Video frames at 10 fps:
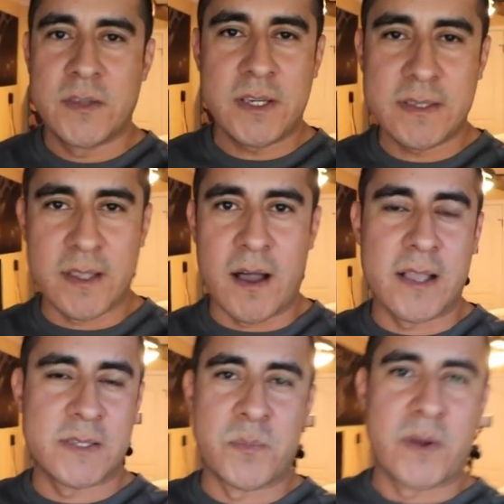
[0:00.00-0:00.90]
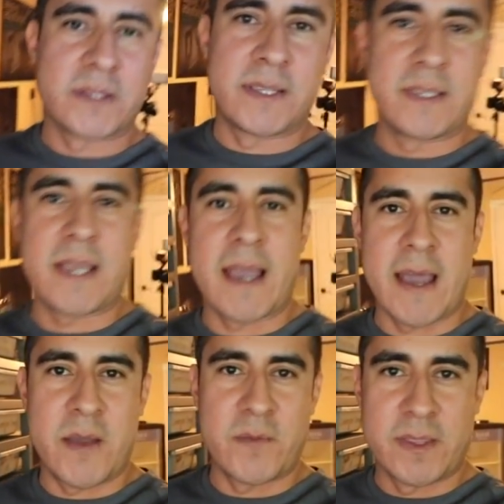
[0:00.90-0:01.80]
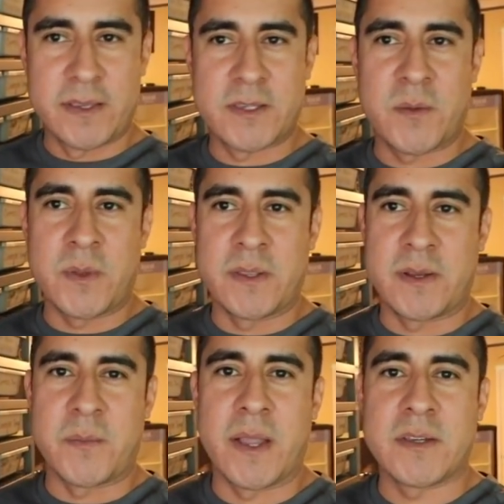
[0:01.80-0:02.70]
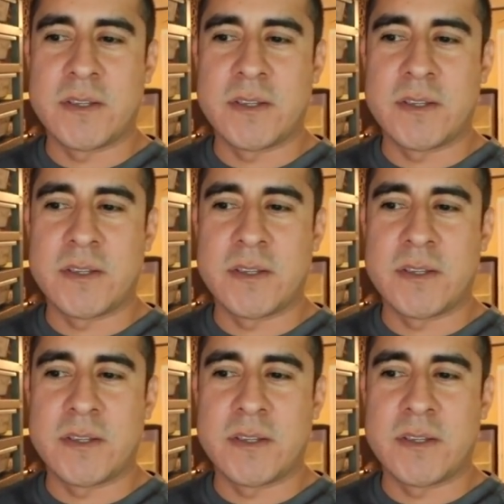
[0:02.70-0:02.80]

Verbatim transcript: She's an awesome person to have in this community, man.